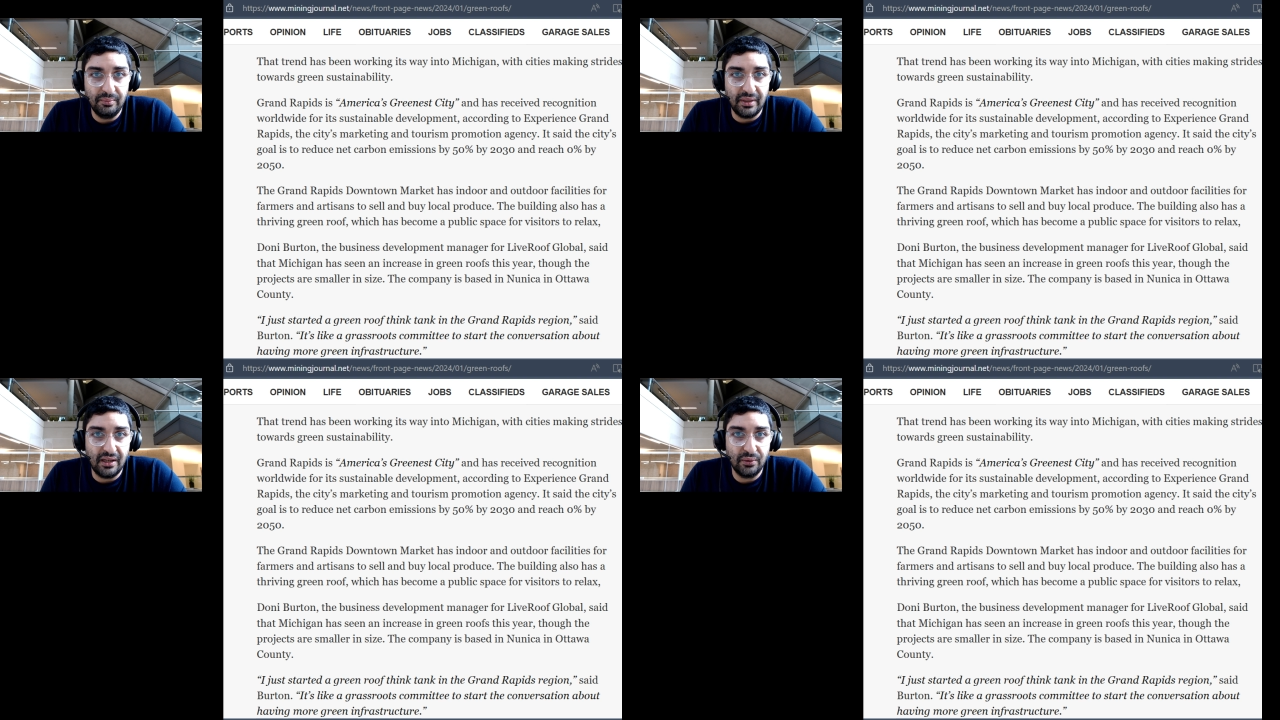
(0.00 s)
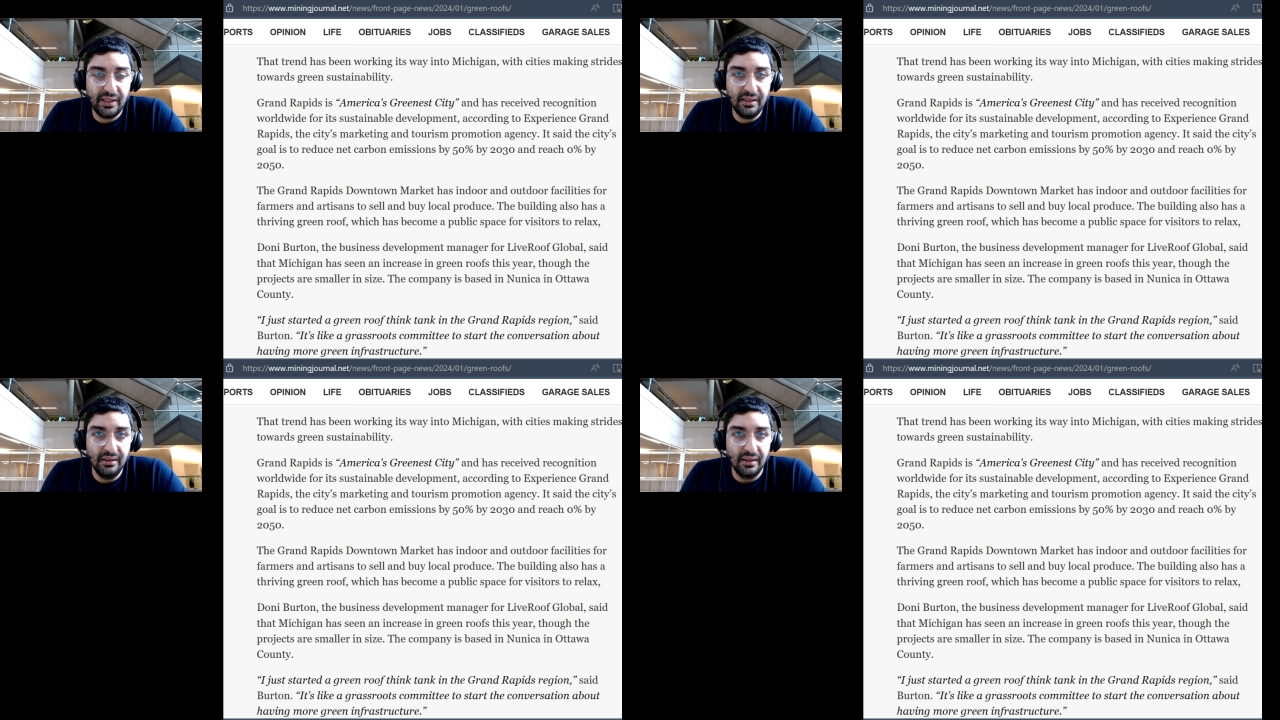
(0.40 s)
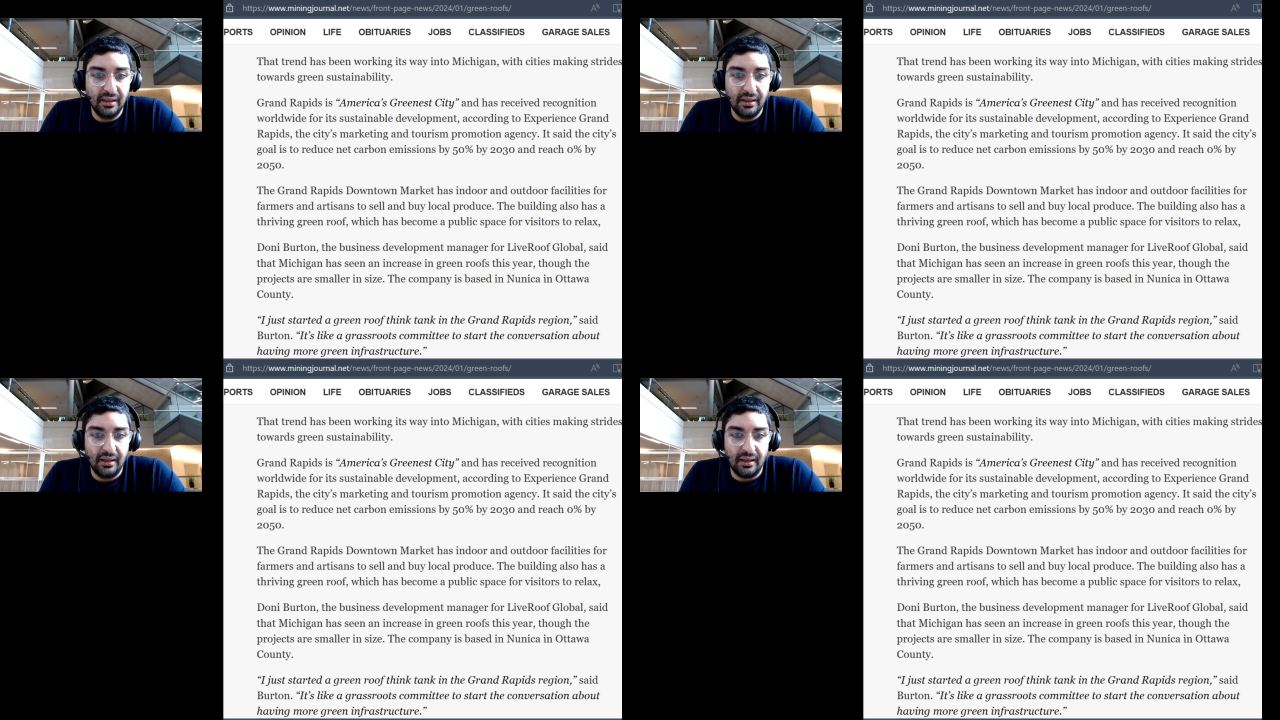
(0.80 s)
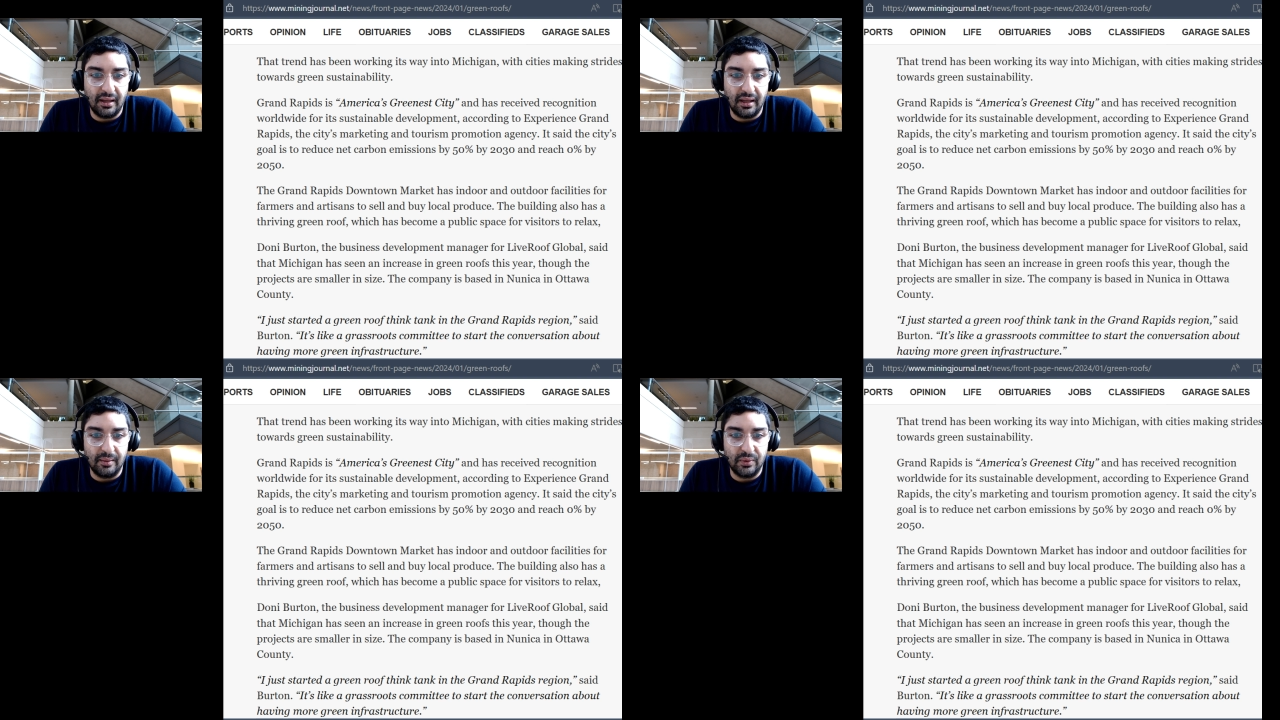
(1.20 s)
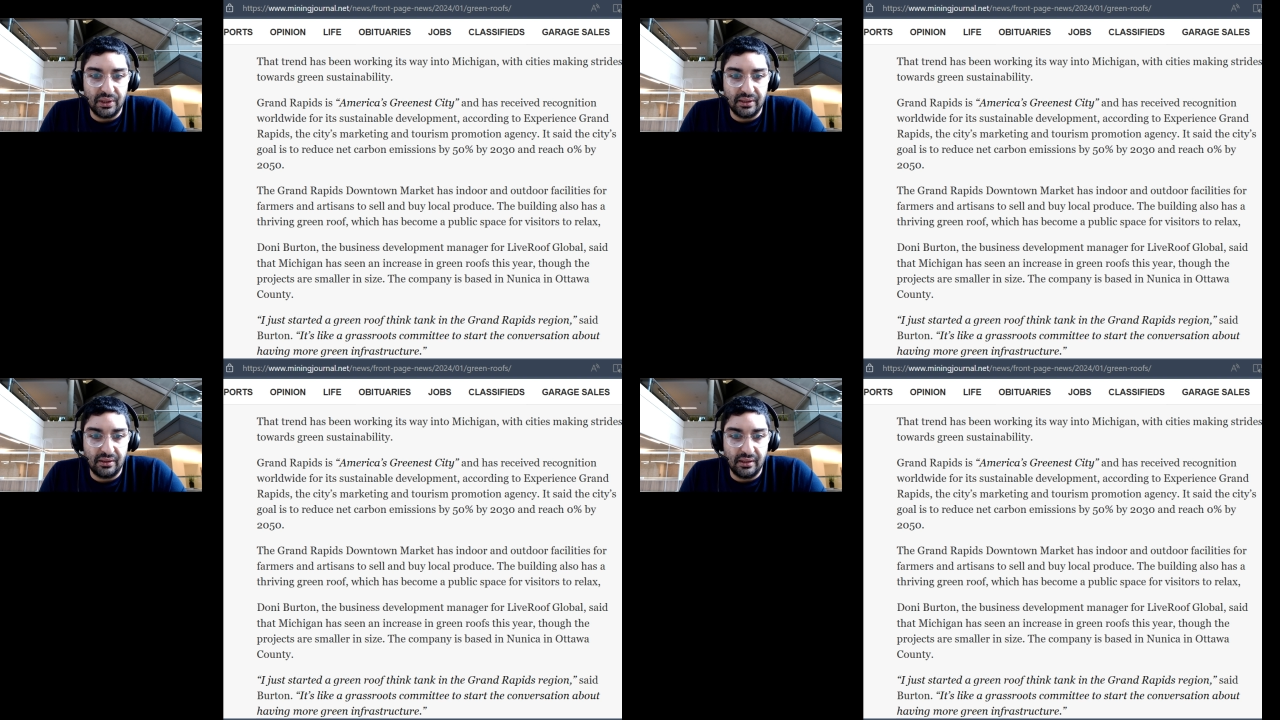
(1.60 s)
being green, which is
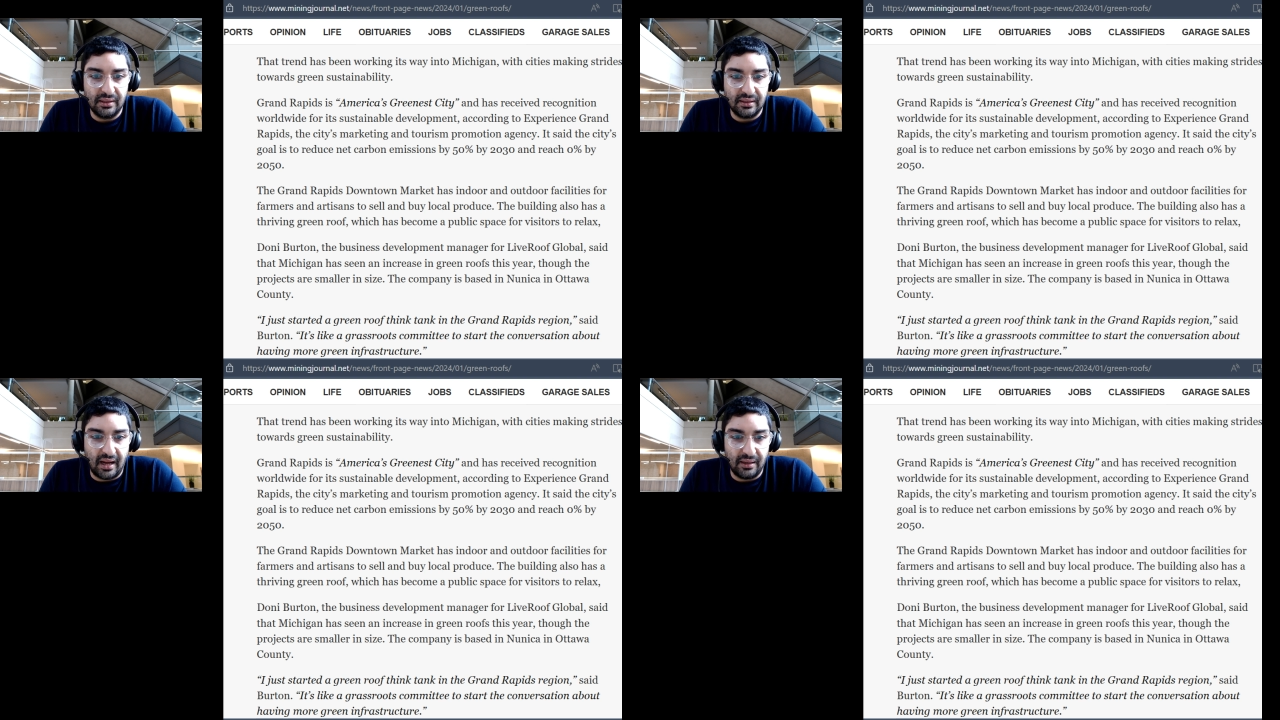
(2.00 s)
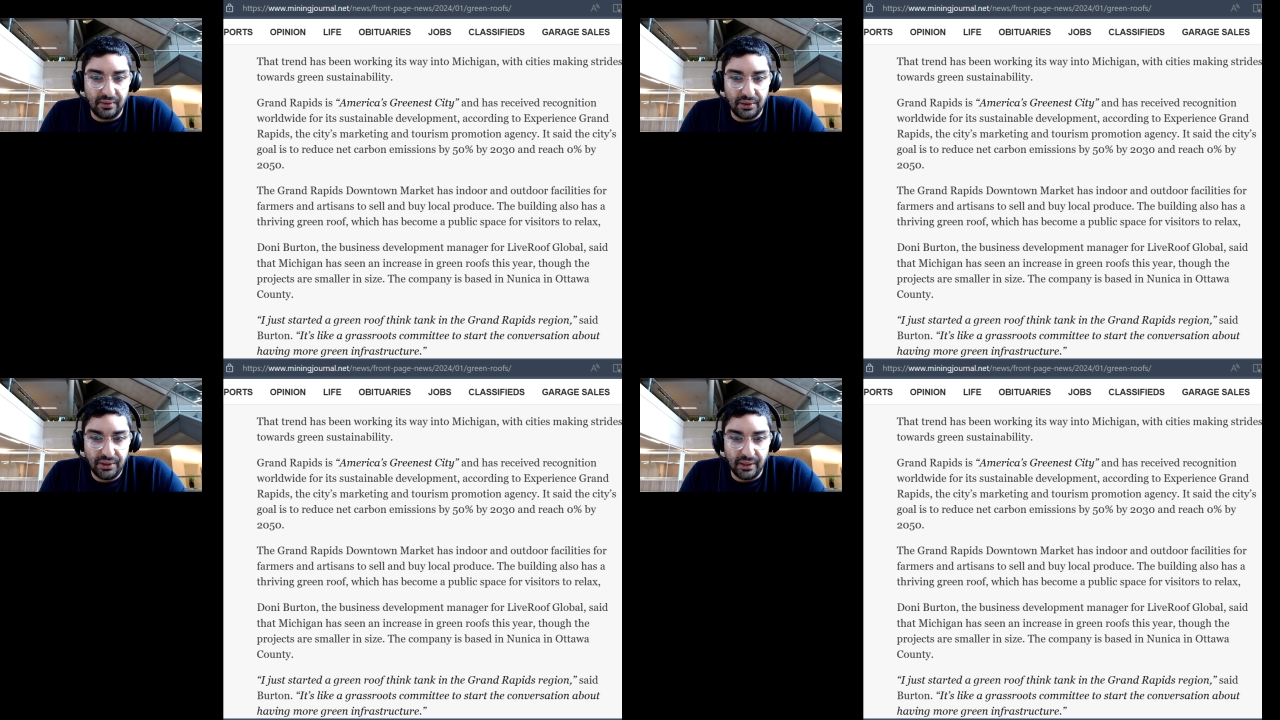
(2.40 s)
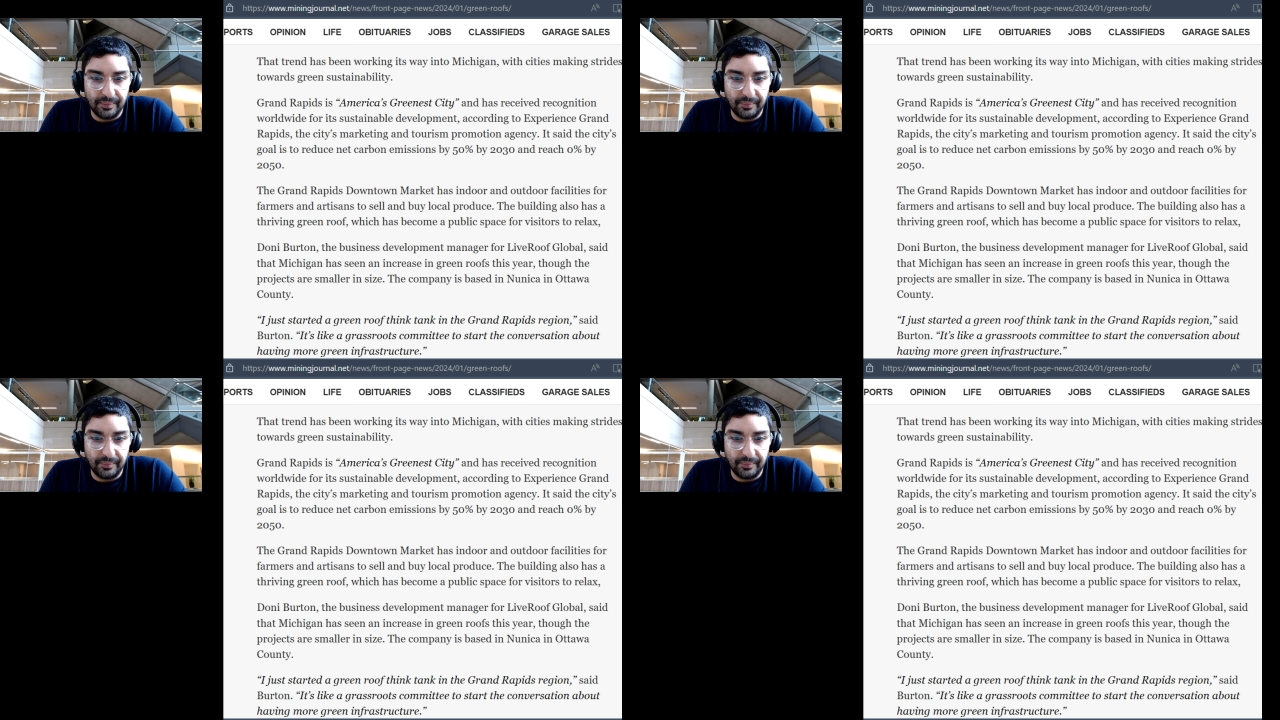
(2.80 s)
a good sign for sure.